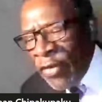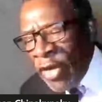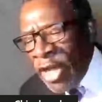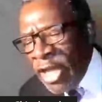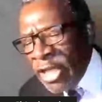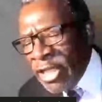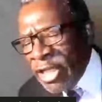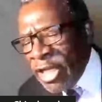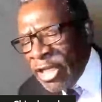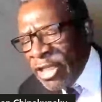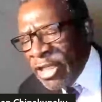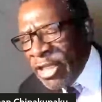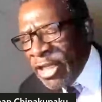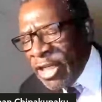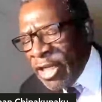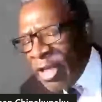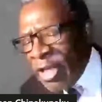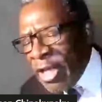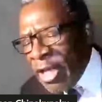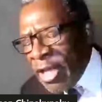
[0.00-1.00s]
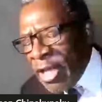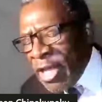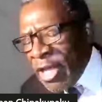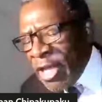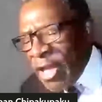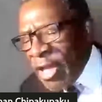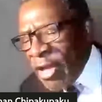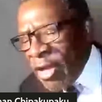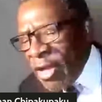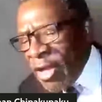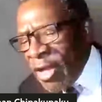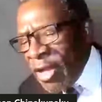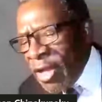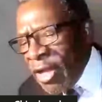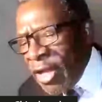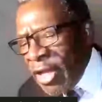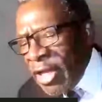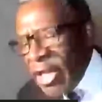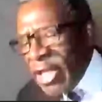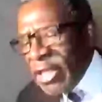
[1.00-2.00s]
for HH
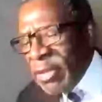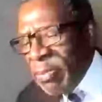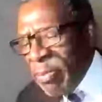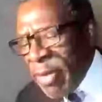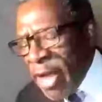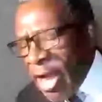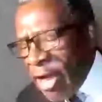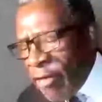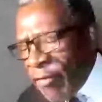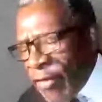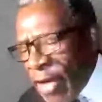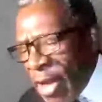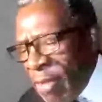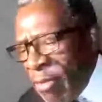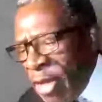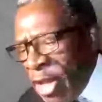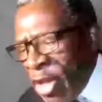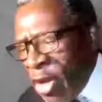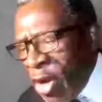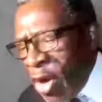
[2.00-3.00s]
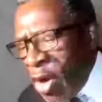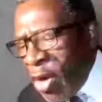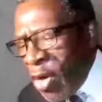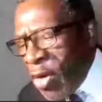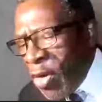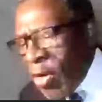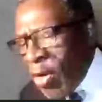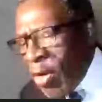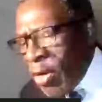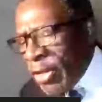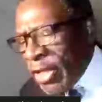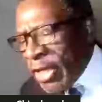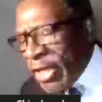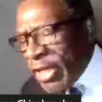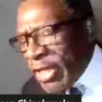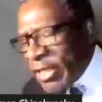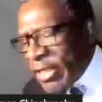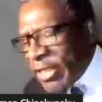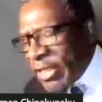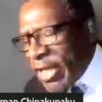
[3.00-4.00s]
in his behalf. I mean, all they
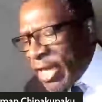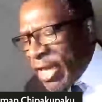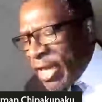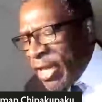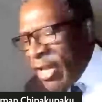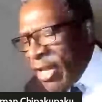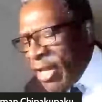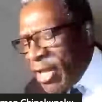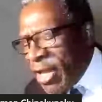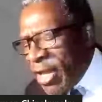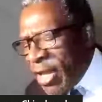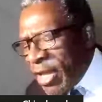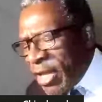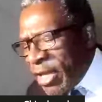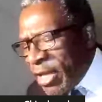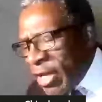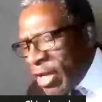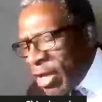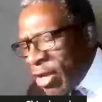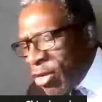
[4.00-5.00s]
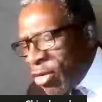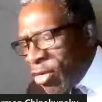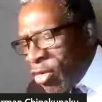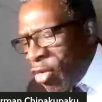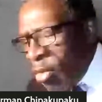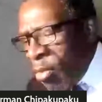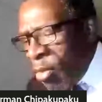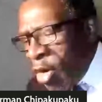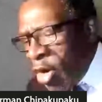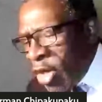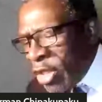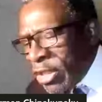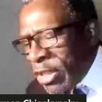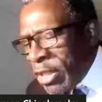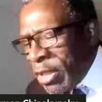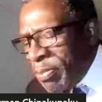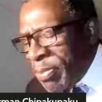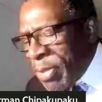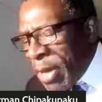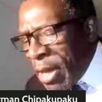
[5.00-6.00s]
can say,
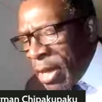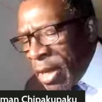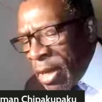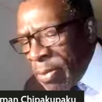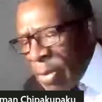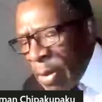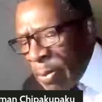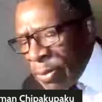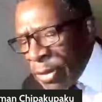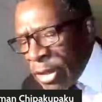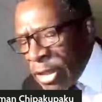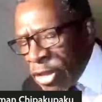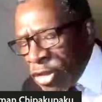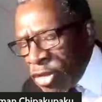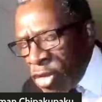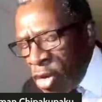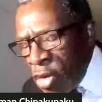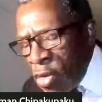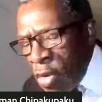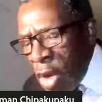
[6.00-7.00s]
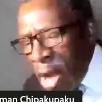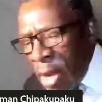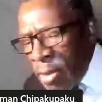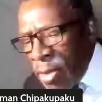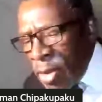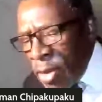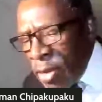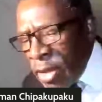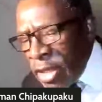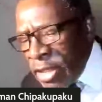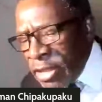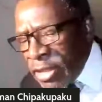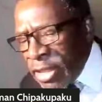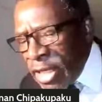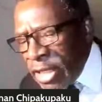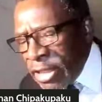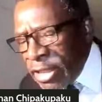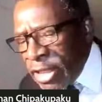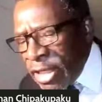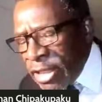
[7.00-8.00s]
Kumozi pa Presdo Wabo is
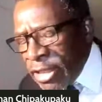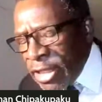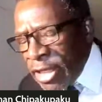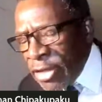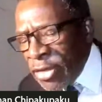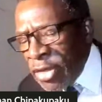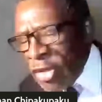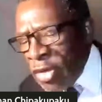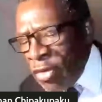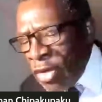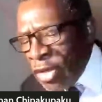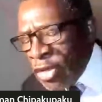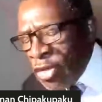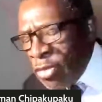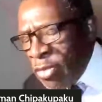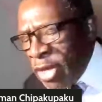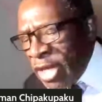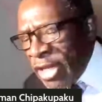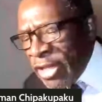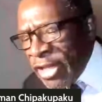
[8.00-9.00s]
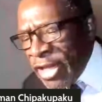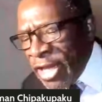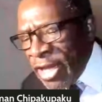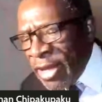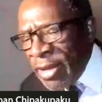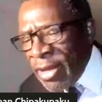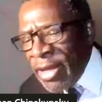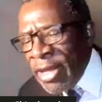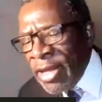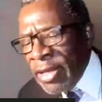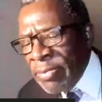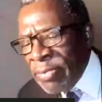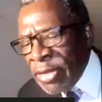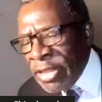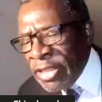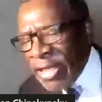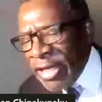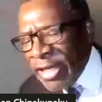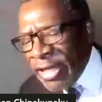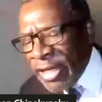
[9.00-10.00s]
HH. I don't know what you mean there,
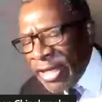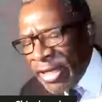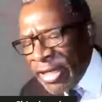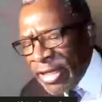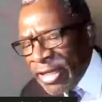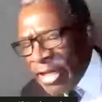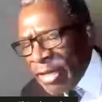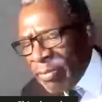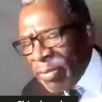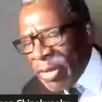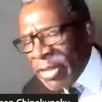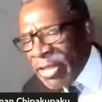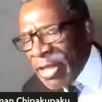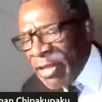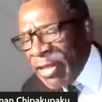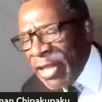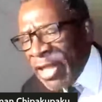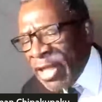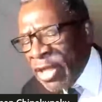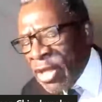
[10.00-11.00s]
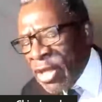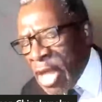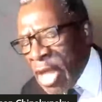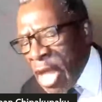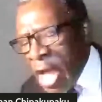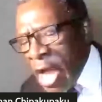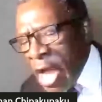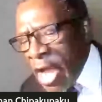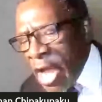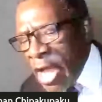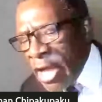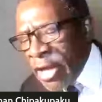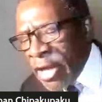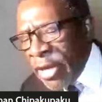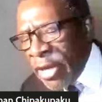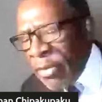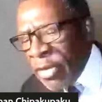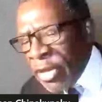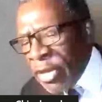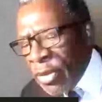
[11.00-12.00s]
Peter Lengalenga, but I think I
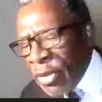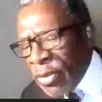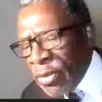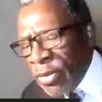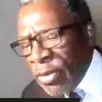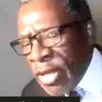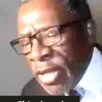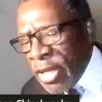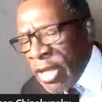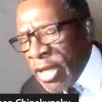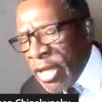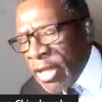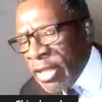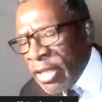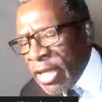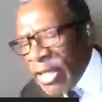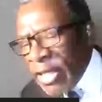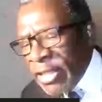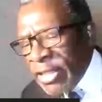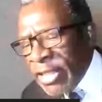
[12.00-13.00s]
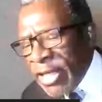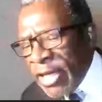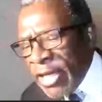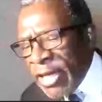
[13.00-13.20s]
agree with you that